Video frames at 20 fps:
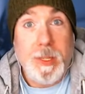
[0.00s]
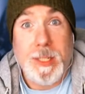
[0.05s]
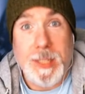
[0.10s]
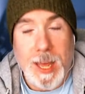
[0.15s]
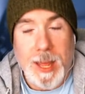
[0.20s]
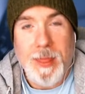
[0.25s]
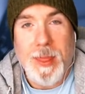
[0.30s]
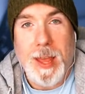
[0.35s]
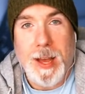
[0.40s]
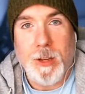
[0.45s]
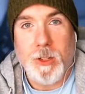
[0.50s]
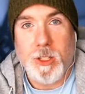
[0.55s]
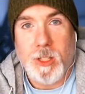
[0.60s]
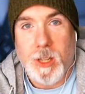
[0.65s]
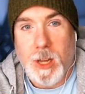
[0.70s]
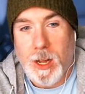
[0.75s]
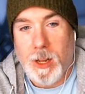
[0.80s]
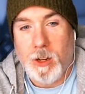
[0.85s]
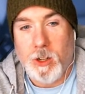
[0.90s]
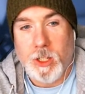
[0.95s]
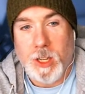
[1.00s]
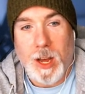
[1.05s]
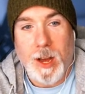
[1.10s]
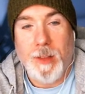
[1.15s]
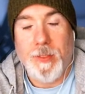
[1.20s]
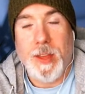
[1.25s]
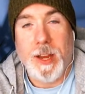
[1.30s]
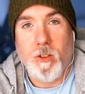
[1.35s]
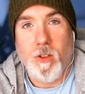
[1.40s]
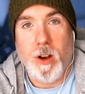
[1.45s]
$10,000 on
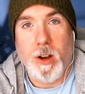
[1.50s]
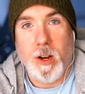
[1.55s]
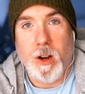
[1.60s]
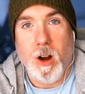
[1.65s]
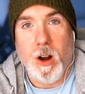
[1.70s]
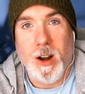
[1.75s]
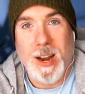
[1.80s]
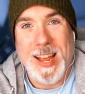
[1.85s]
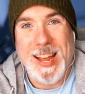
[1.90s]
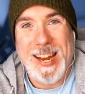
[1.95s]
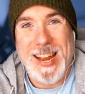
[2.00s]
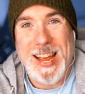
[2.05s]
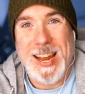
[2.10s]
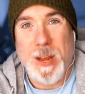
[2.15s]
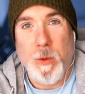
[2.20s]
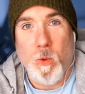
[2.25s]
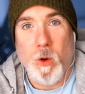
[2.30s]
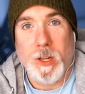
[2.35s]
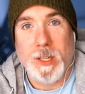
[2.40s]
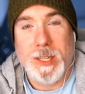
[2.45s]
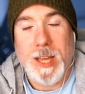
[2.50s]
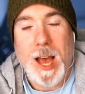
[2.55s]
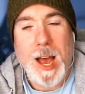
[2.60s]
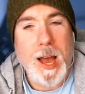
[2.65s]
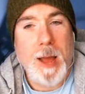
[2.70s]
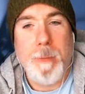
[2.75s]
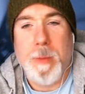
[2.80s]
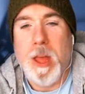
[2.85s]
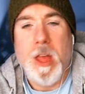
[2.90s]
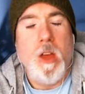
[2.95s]
that credit card at any one
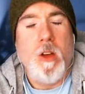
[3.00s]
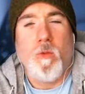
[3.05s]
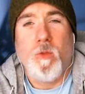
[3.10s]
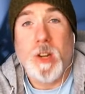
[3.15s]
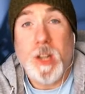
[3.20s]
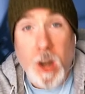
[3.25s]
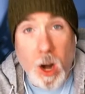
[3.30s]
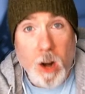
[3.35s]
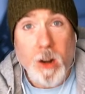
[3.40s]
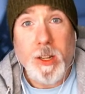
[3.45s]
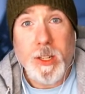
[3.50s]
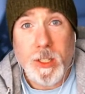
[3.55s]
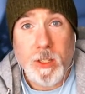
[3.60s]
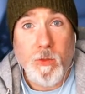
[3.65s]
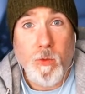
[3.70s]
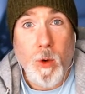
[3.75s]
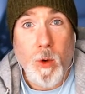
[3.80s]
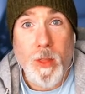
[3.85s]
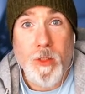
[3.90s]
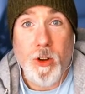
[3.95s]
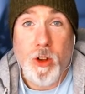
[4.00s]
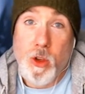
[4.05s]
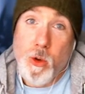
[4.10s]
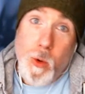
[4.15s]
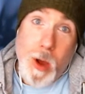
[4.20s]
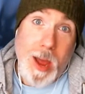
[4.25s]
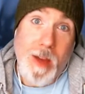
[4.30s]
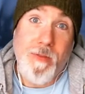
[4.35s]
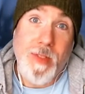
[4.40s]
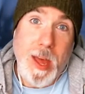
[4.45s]
time, regardless of whether you
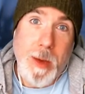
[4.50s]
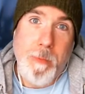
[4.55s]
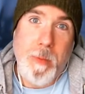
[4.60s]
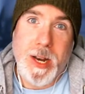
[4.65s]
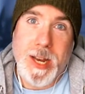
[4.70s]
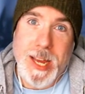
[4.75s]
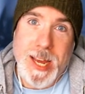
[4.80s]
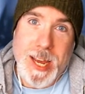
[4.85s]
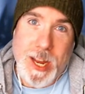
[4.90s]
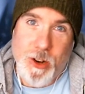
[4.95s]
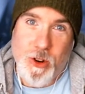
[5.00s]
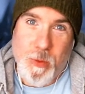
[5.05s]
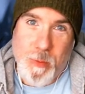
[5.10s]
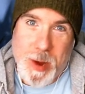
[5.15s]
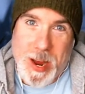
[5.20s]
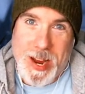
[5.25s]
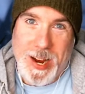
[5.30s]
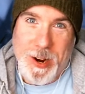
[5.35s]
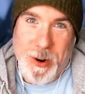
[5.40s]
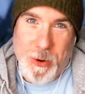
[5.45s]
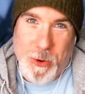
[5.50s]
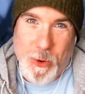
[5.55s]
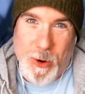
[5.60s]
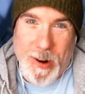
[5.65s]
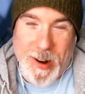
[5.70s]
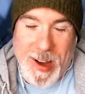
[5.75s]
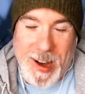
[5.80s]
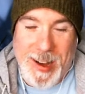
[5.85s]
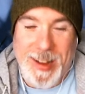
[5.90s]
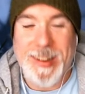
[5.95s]
have that money in your bank or
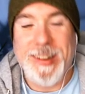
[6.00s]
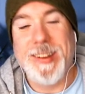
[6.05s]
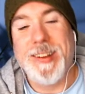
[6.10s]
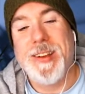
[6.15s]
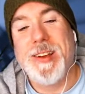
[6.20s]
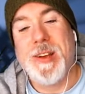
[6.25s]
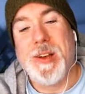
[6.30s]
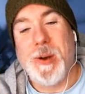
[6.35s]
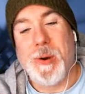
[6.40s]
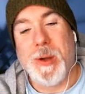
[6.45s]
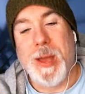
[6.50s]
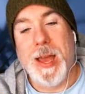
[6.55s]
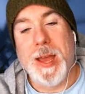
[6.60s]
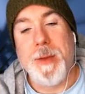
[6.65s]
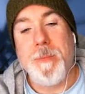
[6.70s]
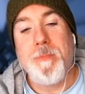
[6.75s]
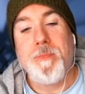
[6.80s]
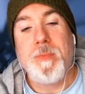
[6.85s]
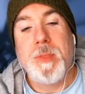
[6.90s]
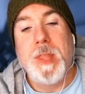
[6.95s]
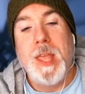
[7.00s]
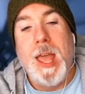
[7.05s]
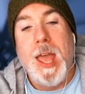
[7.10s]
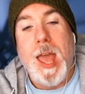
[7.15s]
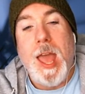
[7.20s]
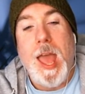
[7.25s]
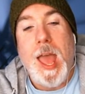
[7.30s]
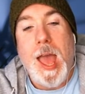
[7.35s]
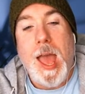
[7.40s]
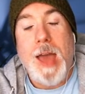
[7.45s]
not, okay?
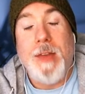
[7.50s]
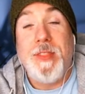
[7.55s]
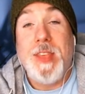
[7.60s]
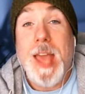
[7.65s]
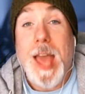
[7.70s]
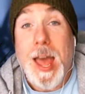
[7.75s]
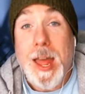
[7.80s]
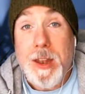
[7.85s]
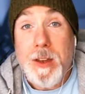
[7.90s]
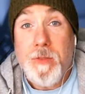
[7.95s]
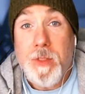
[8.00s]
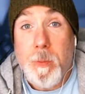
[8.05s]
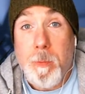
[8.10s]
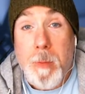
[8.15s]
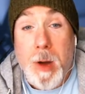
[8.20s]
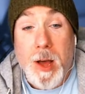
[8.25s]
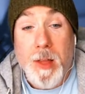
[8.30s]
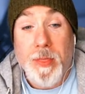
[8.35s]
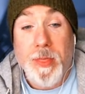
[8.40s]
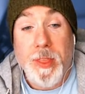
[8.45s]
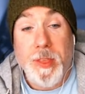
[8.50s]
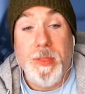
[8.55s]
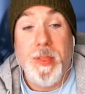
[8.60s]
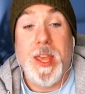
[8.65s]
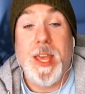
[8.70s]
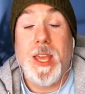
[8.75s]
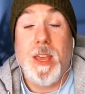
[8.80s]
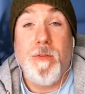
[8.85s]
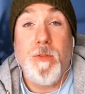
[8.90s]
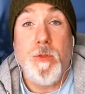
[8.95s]
At the end of the month,
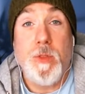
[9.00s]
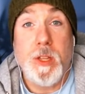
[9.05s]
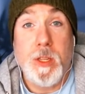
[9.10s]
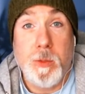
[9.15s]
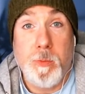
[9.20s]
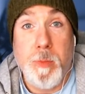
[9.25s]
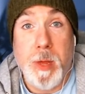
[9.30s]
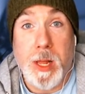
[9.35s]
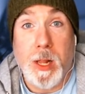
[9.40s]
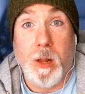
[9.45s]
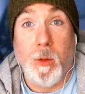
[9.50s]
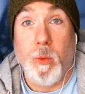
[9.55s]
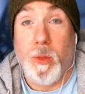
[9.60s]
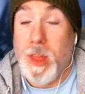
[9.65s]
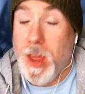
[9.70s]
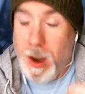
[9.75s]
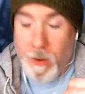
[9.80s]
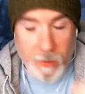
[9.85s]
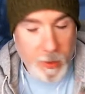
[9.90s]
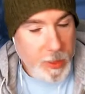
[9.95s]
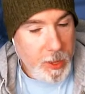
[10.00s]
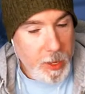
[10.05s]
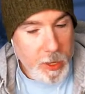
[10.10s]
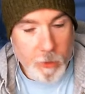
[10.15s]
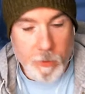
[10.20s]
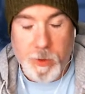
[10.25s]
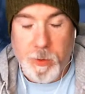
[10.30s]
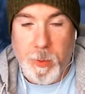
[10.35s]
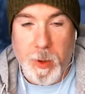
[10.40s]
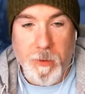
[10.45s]
they give you this bill with everything
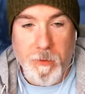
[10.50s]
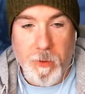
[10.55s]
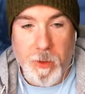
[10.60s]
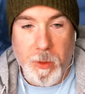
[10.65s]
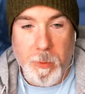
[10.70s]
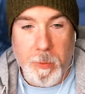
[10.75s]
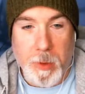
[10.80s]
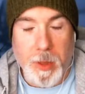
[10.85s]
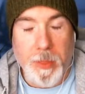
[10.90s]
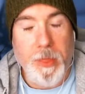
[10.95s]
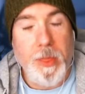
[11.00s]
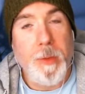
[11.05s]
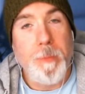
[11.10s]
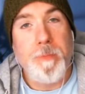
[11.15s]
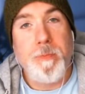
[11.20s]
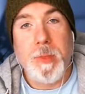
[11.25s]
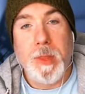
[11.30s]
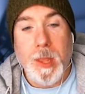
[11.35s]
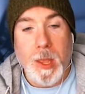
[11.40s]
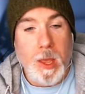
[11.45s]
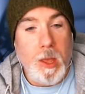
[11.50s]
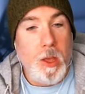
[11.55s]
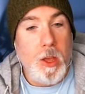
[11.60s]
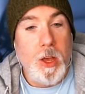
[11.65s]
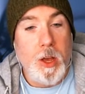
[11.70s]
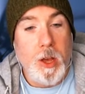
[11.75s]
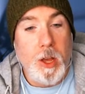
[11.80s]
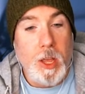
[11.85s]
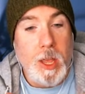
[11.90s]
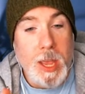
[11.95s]
you spent for the month.
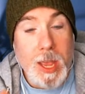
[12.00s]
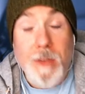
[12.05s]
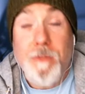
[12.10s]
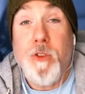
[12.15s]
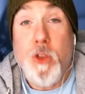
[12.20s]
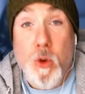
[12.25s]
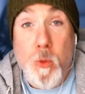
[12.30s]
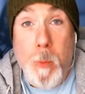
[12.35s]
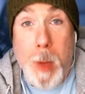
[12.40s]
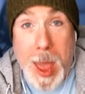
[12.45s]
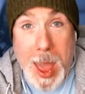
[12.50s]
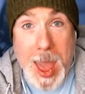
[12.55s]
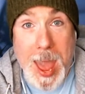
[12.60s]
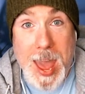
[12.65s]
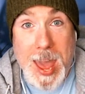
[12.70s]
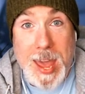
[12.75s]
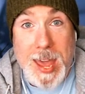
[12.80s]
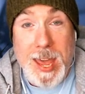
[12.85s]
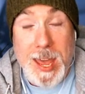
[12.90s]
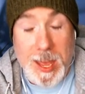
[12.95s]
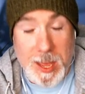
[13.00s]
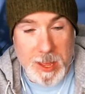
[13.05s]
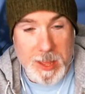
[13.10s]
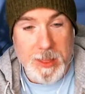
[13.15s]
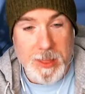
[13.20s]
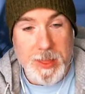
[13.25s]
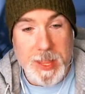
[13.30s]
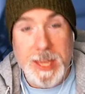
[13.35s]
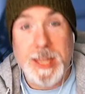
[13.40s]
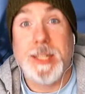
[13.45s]
If you pay
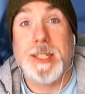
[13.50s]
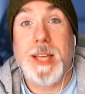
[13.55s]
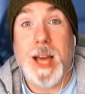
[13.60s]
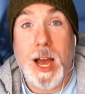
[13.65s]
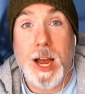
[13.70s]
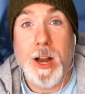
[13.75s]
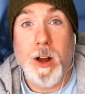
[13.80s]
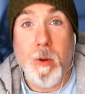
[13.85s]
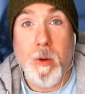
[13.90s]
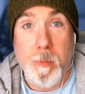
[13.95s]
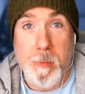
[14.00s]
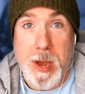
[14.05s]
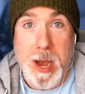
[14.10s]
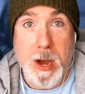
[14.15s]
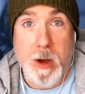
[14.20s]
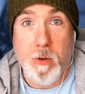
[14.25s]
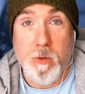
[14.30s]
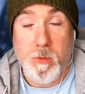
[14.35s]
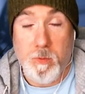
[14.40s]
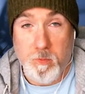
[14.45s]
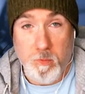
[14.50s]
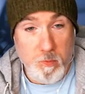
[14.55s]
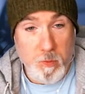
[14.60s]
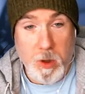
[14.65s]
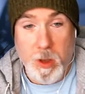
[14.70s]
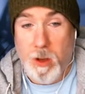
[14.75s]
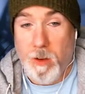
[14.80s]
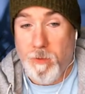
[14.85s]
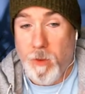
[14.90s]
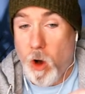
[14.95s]
the entire amount
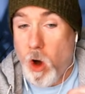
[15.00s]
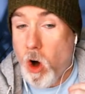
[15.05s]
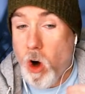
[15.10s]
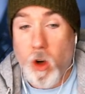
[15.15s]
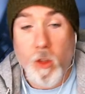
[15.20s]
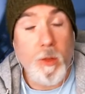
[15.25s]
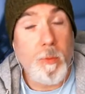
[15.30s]
of all the